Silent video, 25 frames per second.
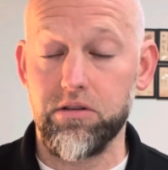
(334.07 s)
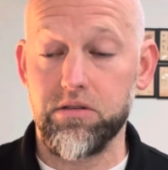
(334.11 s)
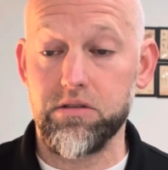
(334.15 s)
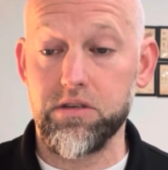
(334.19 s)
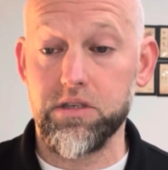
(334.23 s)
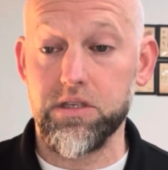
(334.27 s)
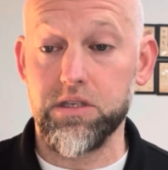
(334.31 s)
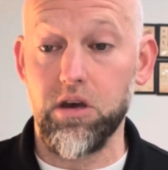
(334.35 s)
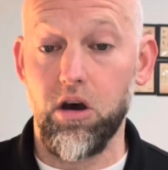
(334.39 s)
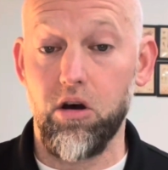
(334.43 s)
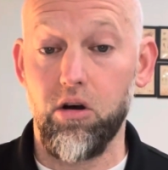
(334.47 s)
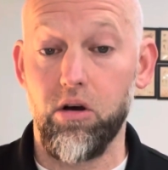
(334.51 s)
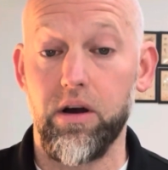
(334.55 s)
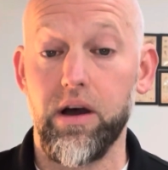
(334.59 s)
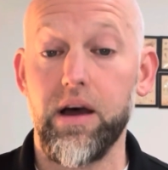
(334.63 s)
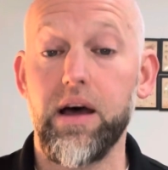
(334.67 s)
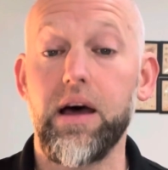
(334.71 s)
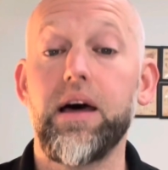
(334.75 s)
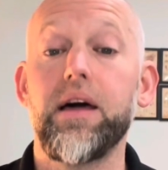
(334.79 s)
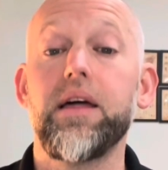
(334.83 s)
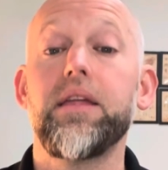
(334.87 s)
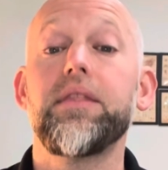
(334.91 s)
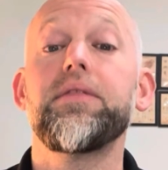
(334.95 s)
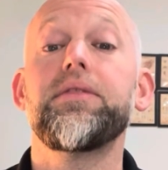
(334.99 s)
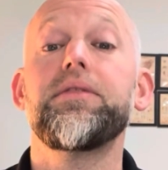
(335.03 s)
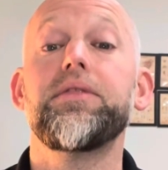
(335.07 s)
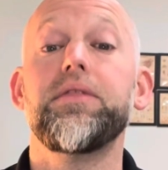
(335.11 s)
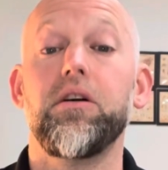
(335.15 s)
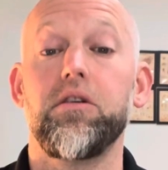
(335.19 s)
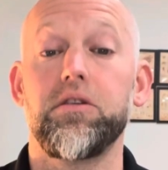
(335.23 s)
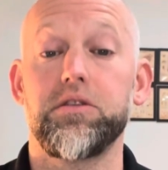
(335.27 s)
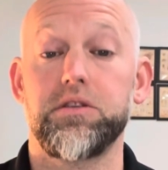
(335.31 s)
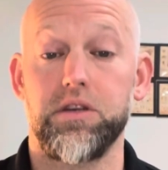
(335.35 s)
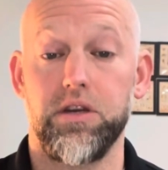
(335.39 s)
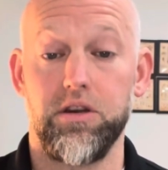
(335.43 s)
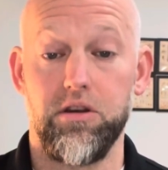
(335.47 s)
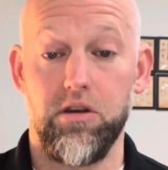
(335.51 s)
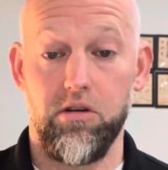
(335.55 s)
So
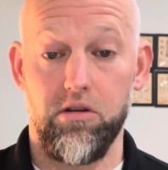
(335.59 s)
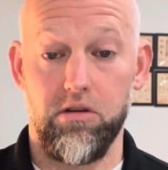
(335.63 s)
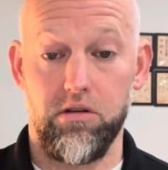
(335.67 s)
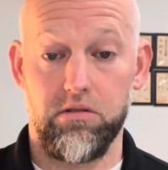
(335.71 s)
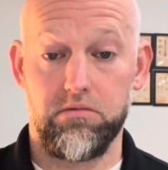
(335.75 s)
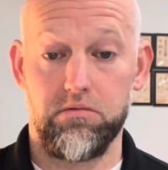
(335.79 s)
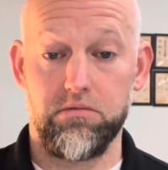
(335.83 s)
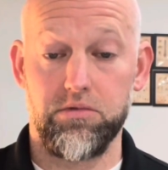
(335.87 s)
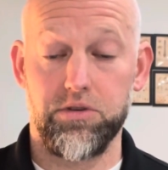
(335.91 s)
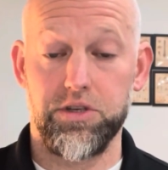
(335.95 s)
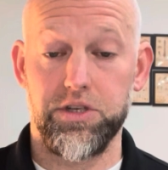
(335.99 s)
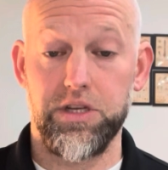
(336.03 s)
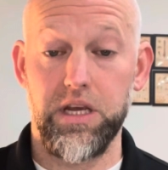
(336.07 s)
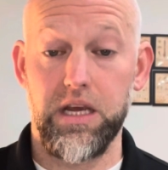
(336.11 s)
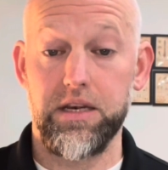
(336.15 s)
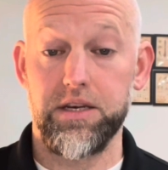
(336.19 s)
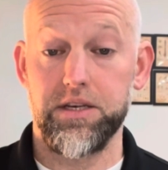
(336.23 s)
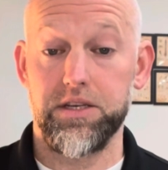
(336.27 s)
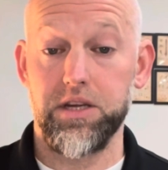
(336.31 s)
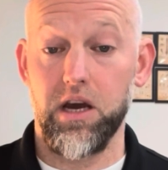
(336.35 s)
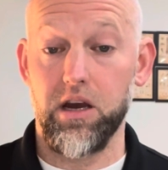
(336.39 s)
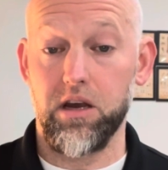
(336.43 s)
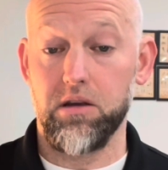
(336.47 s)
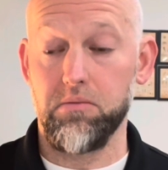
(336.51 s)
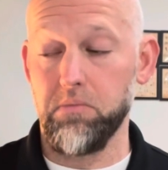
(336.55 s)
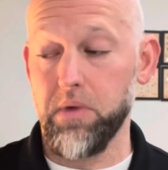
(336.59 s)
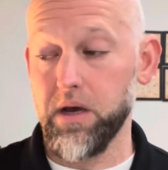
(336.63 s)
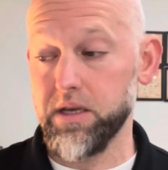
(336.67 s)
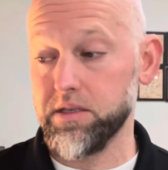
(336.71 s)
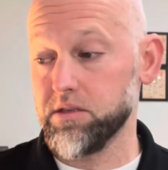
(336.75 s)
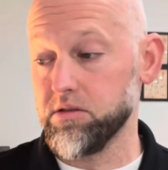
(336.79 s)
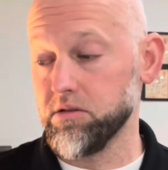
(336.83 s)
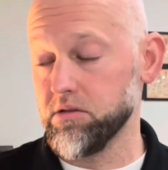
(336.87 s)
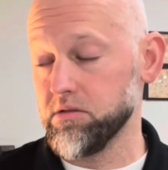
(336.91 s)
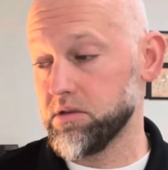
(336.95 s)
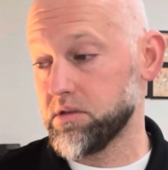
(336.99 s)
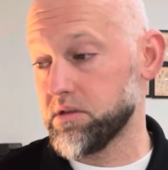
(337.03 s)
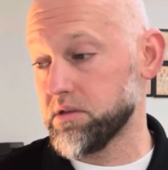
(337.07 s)
those are your chin tuck
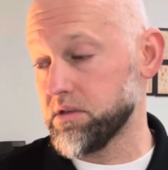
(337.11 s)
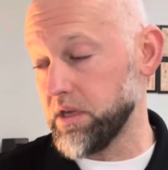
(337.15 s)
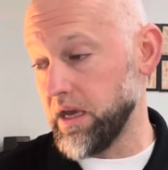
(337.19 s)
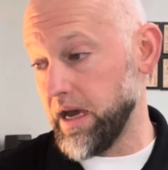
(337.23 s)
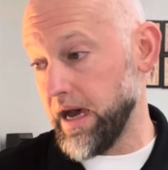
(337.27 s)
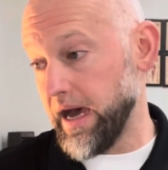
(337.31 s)
muscles.